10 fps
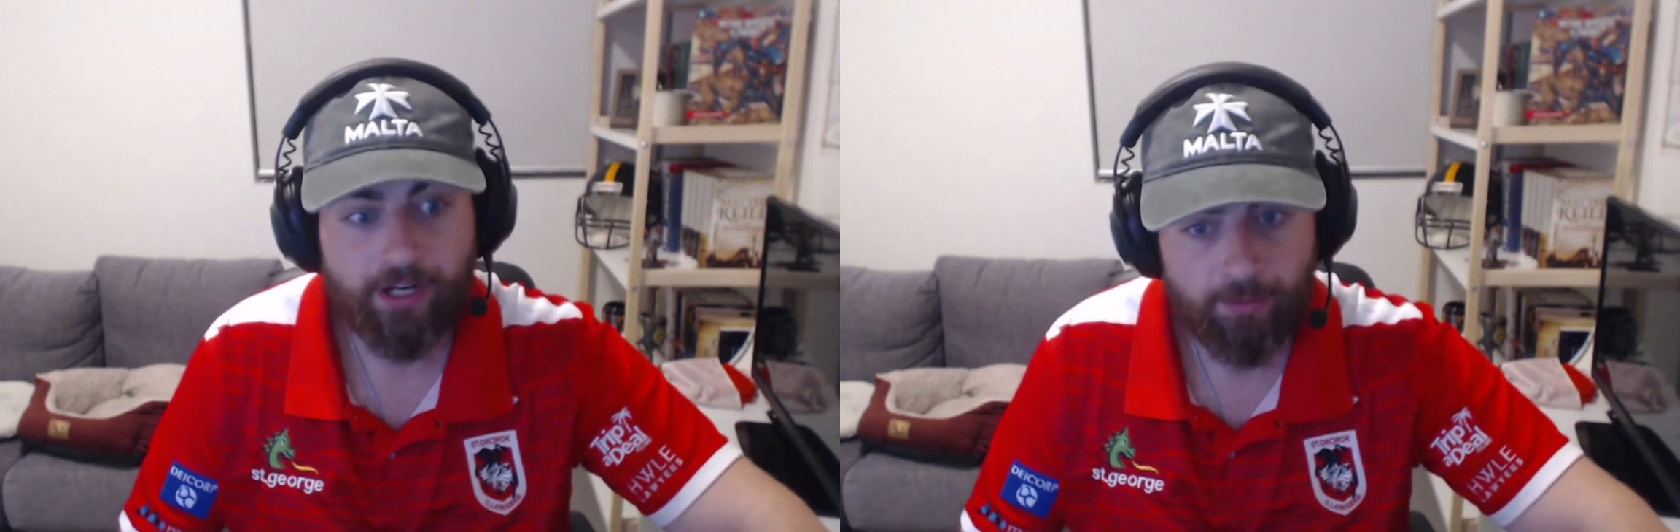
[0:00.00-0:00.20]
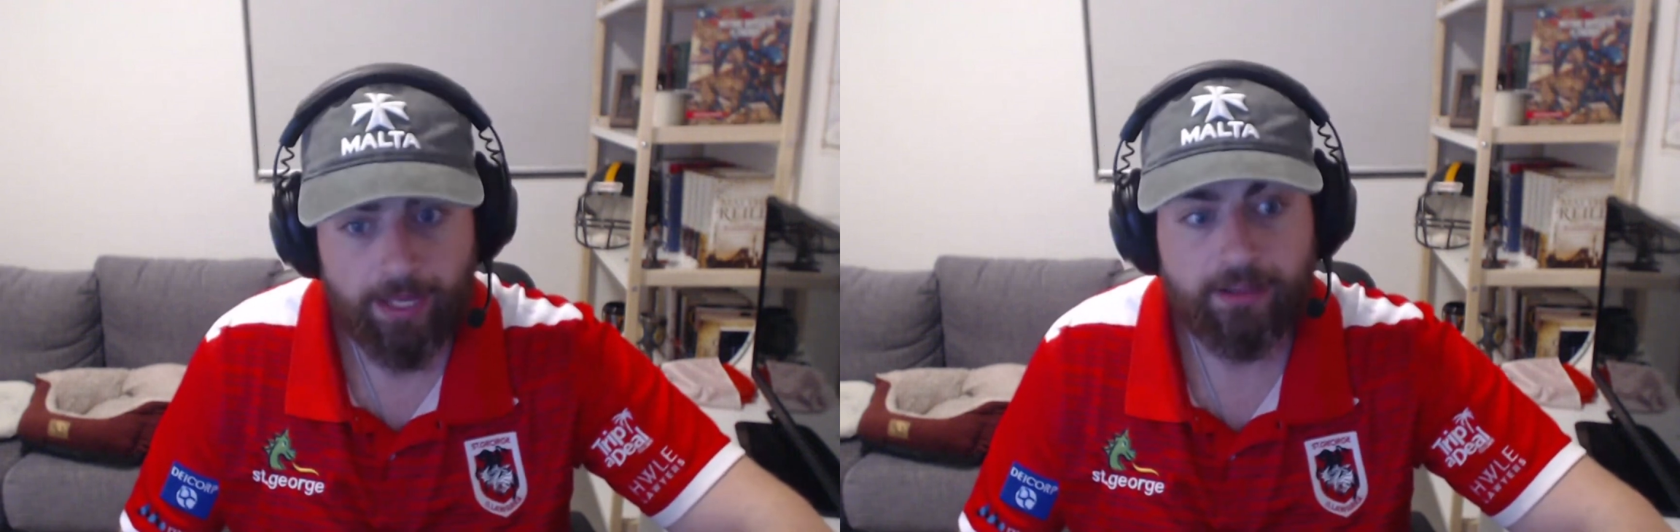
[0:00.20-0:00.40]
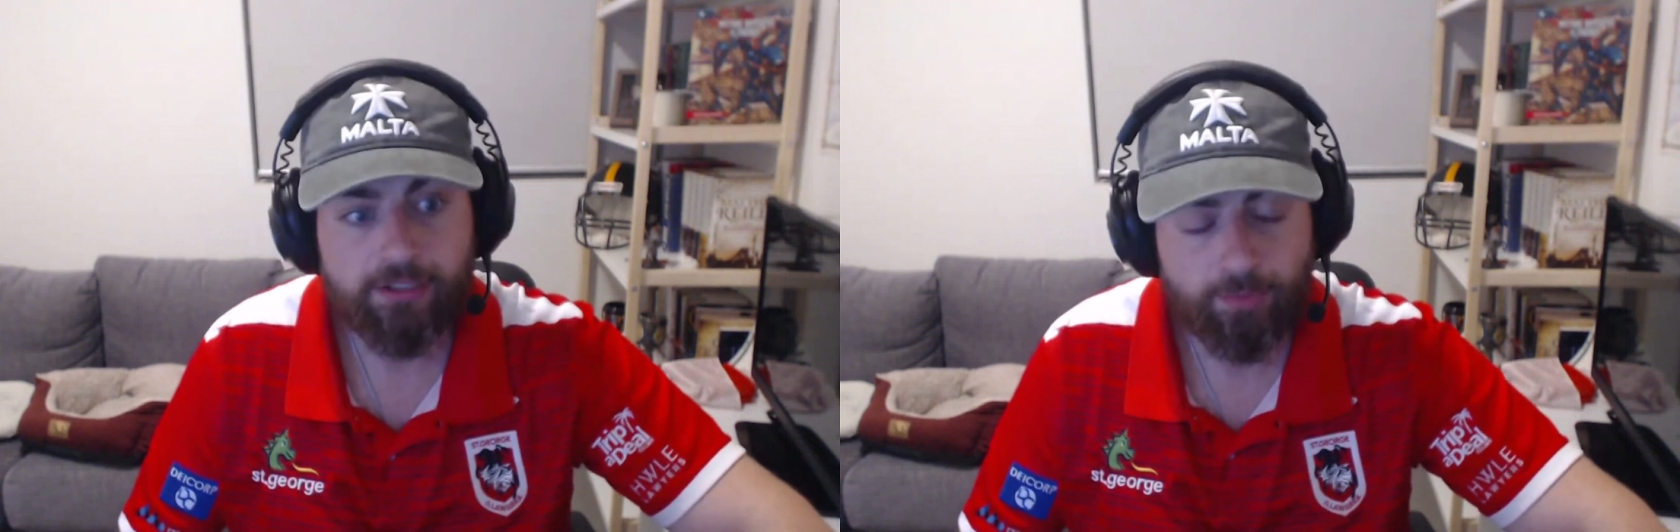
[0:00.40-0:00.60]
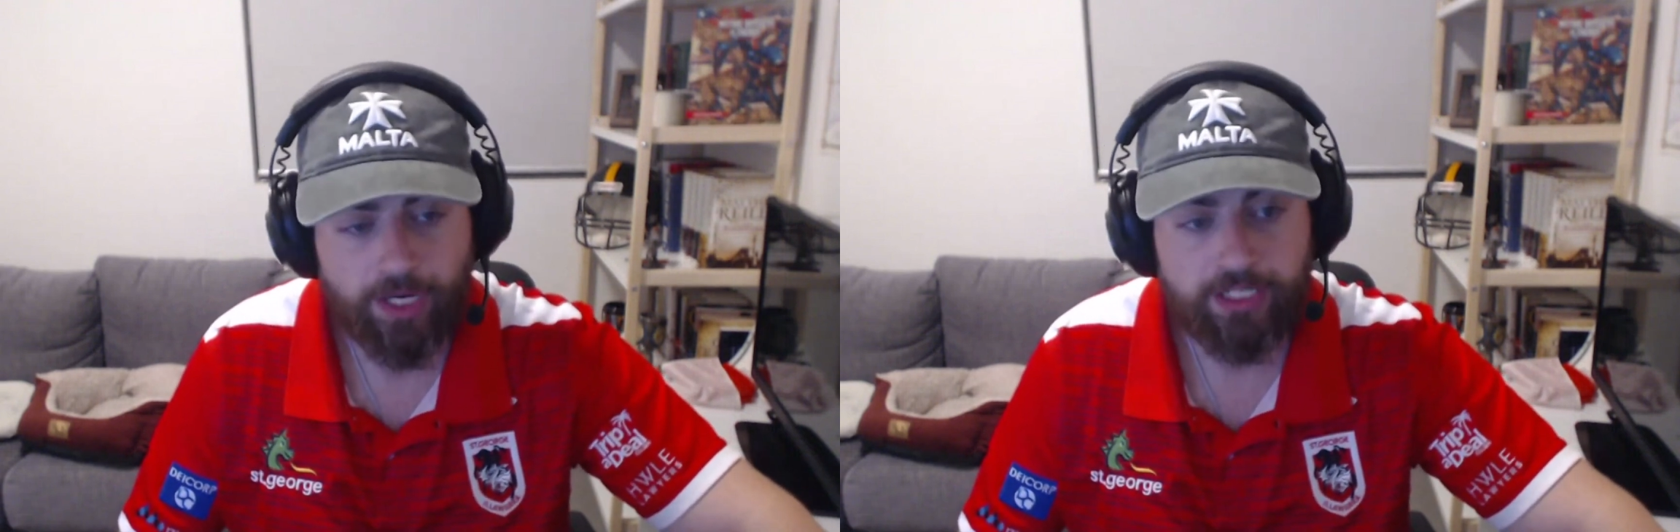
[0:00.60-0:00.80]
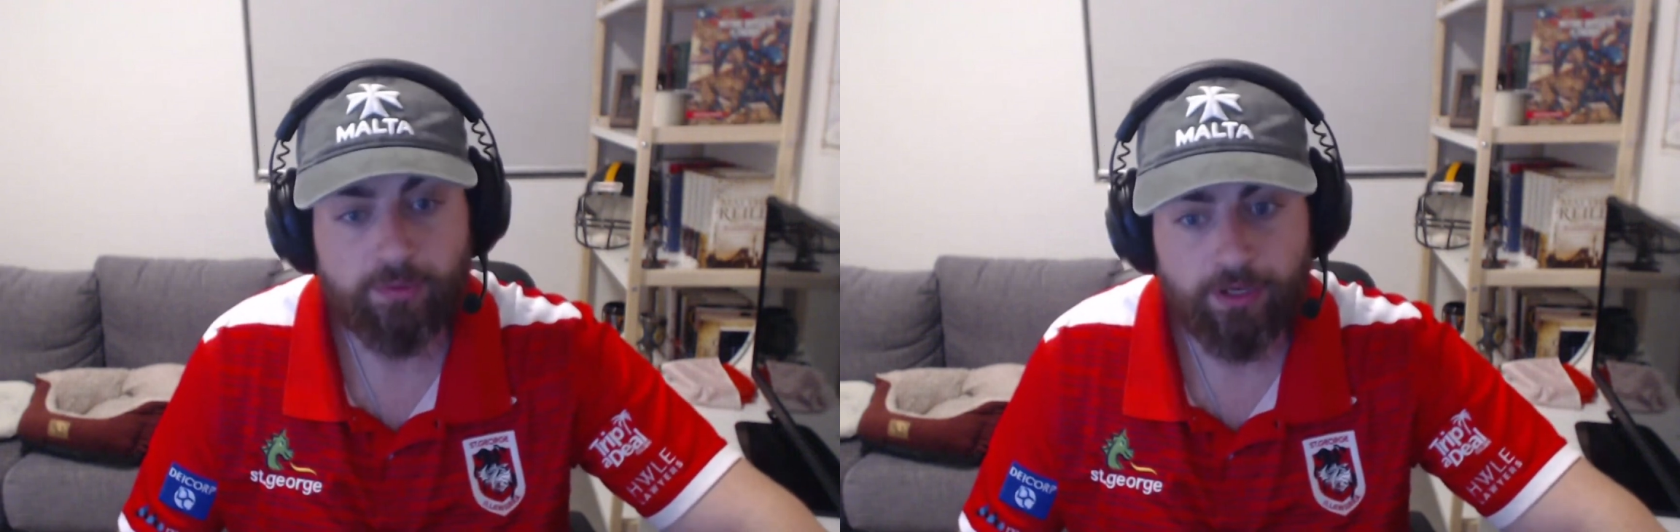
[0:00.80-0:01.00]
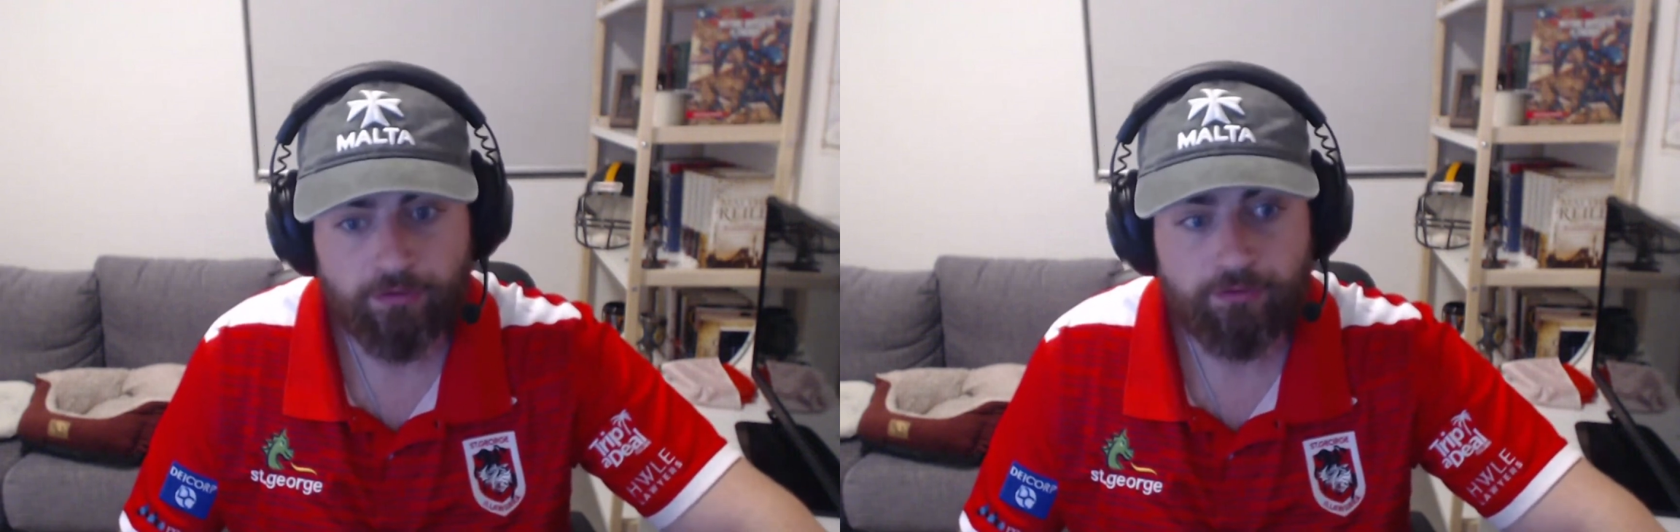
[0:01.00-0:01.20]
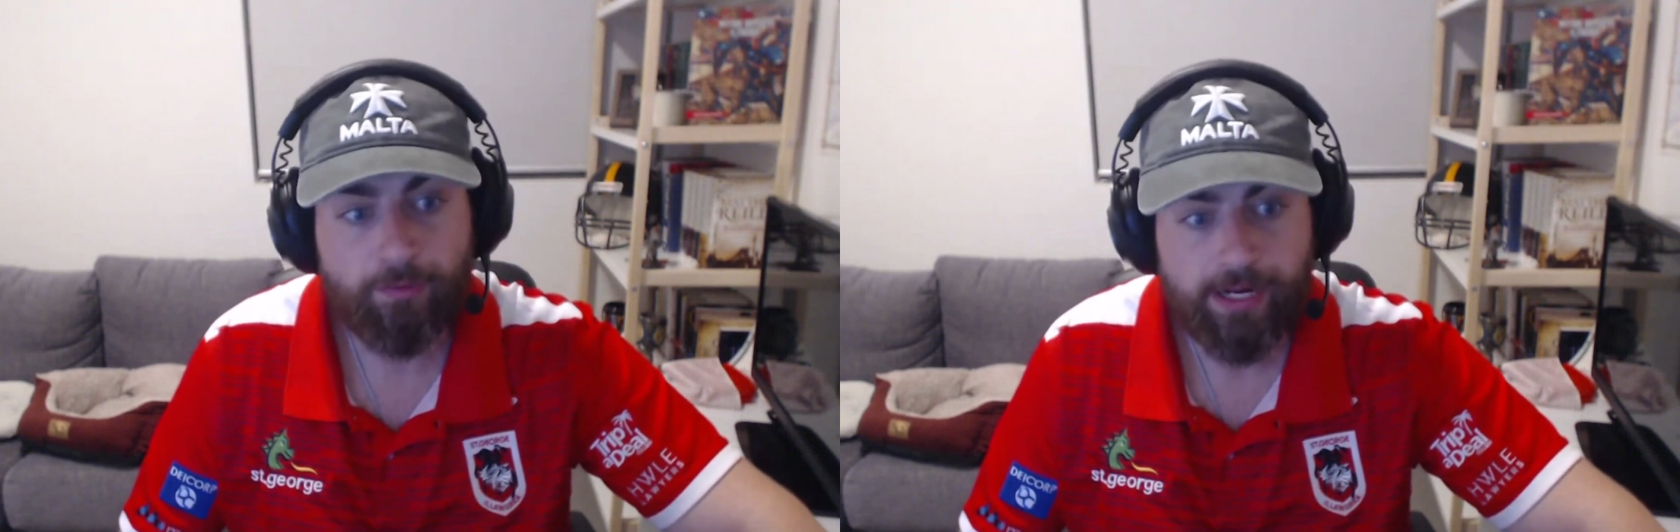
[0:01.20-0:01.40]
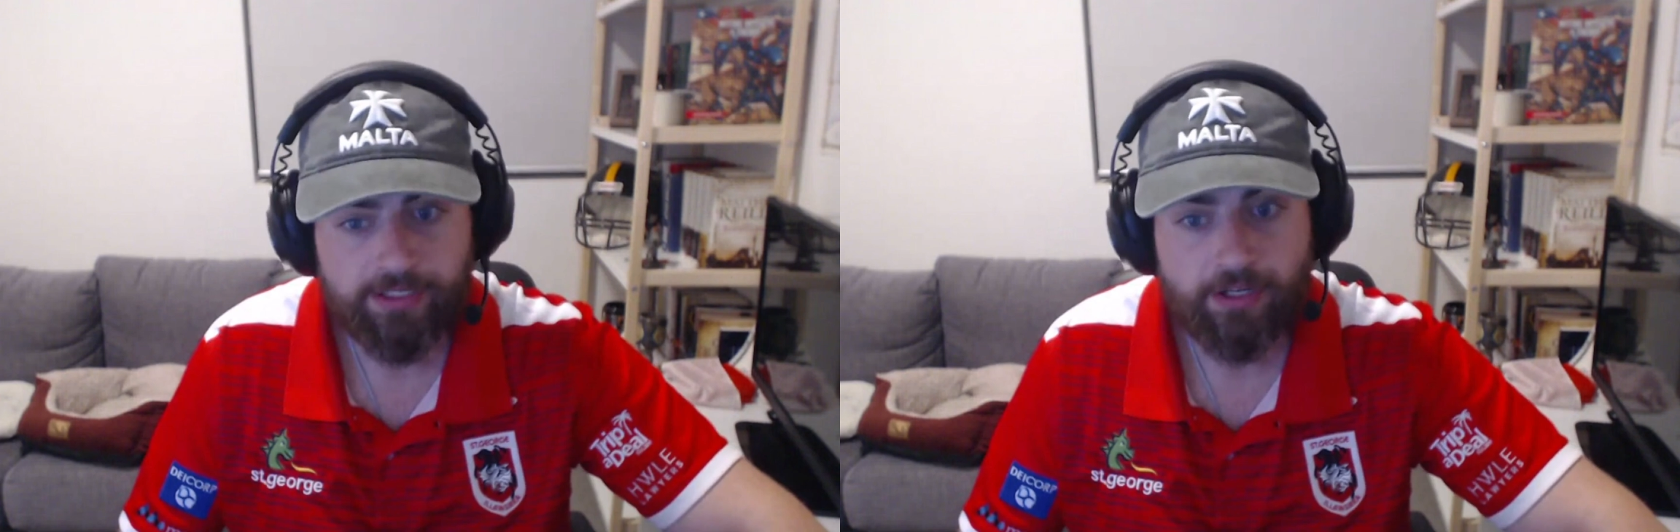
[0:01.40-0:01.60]
to make those breaks where a
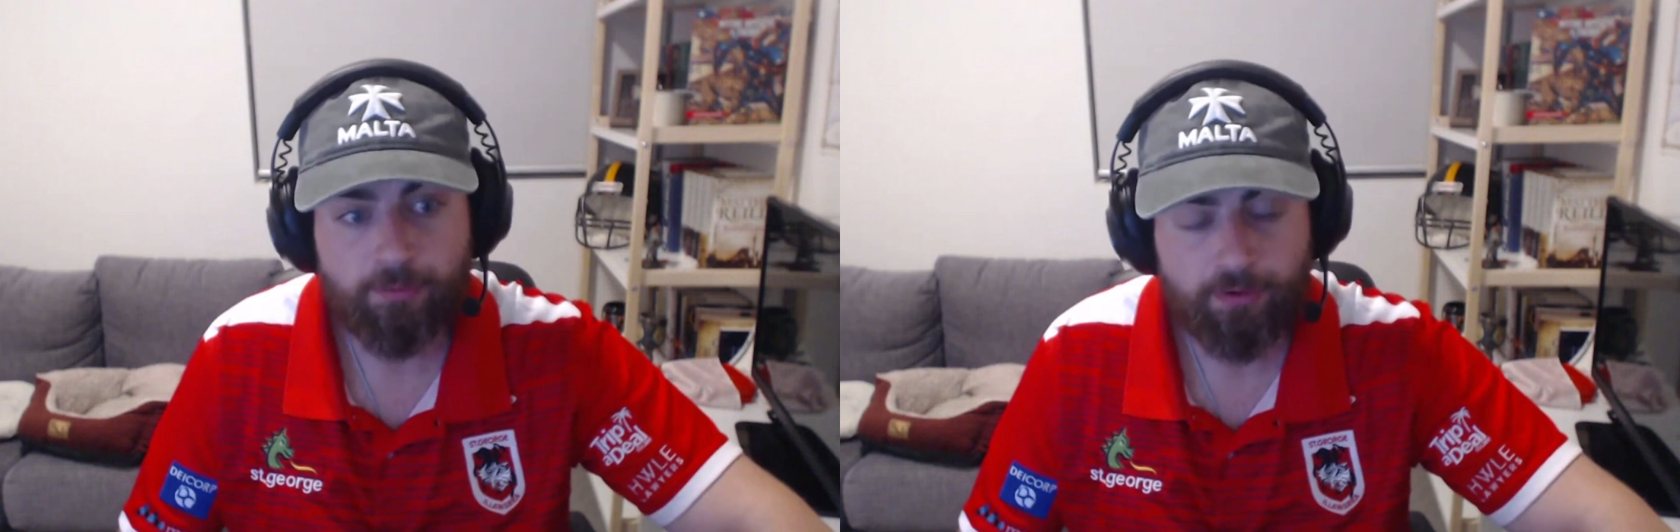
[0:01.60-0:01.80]
fullback's going to be